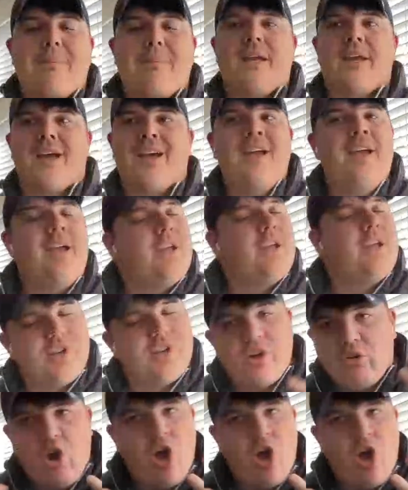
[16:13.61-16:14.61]
Kuminga.
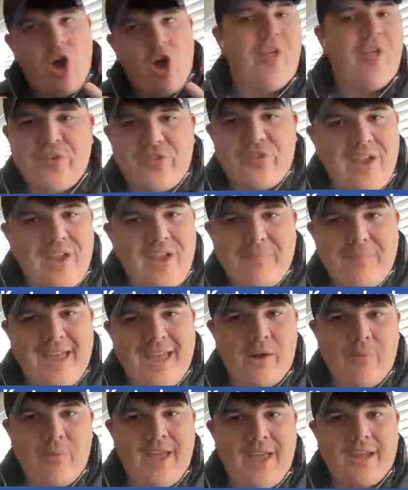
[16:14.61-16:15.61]
So you're all on the same
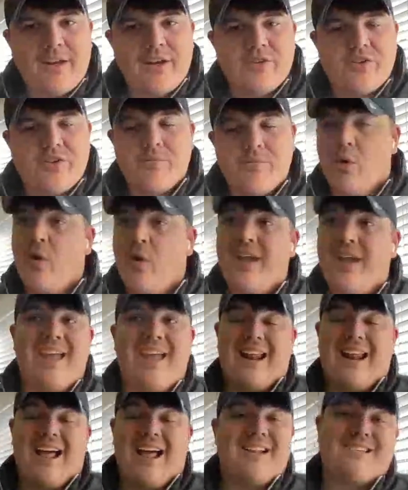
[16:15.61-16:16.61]
bandwagon as your
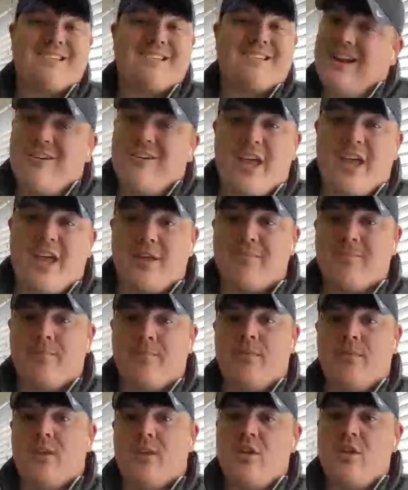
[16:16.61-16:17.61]
boy, and honestly, I don't hate it.
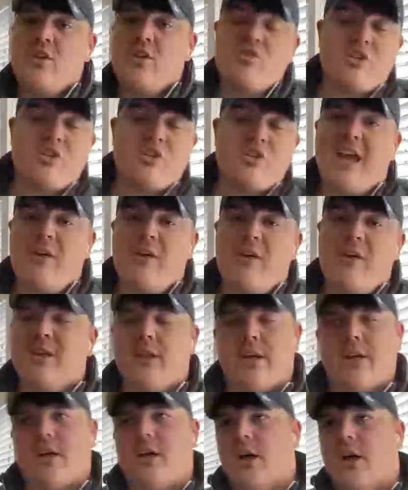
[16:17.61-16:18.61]
Usually I'd
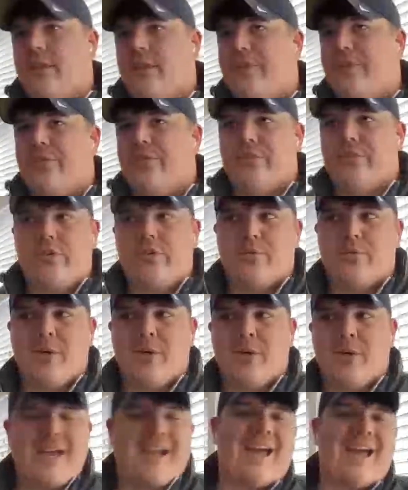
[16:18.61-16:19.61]
be like, oh, this is
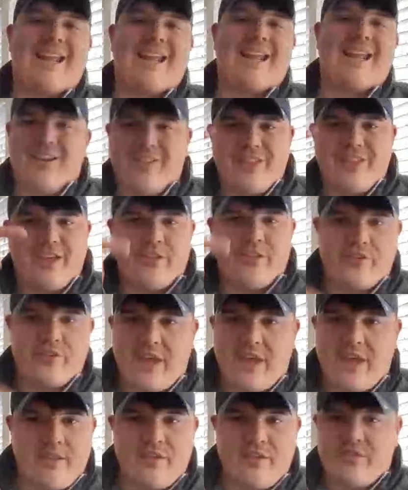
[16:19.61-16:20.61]
too much. I got to get on the
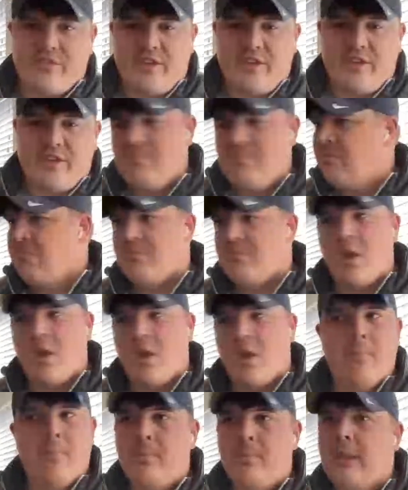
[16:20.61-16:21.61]
other side of this thing.
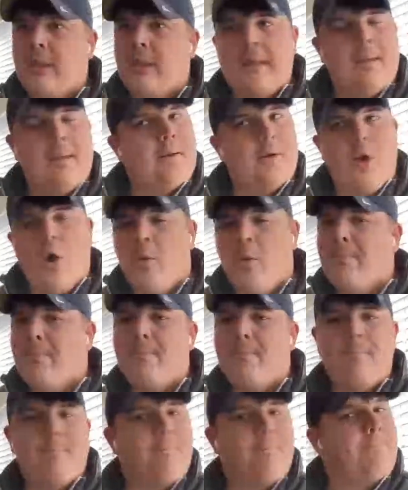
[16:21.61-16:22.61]
Nope.
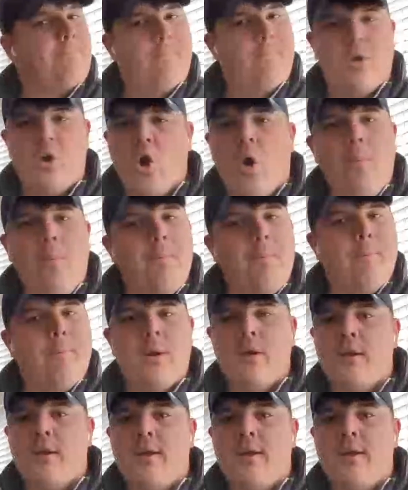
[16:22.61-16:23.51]
Nope. Nope.